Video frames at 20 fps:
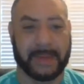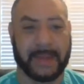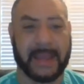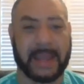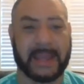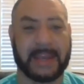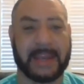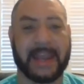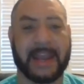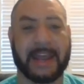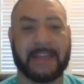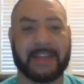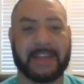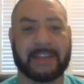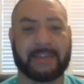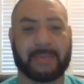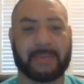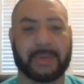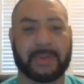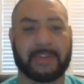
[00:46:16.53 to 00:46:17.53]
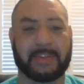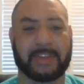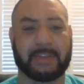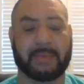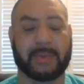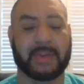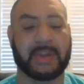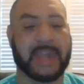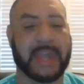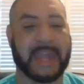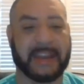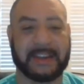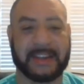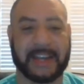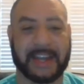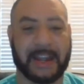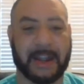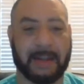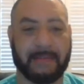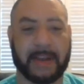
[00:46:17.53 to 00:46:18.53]
And I think it's one of those things where you can't
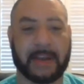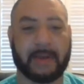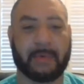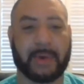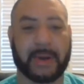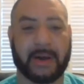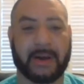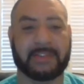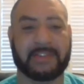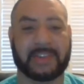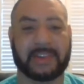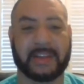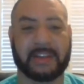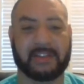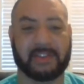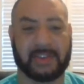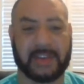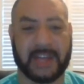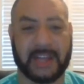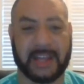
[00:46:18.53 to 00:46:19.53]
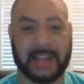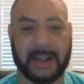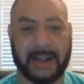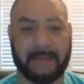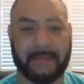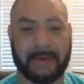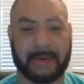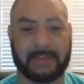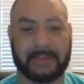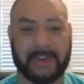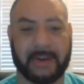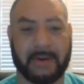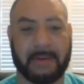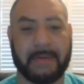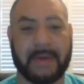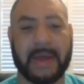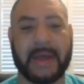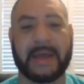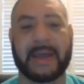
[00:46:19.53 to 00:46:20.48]
take care of anyone else unless you're taking care of yourself.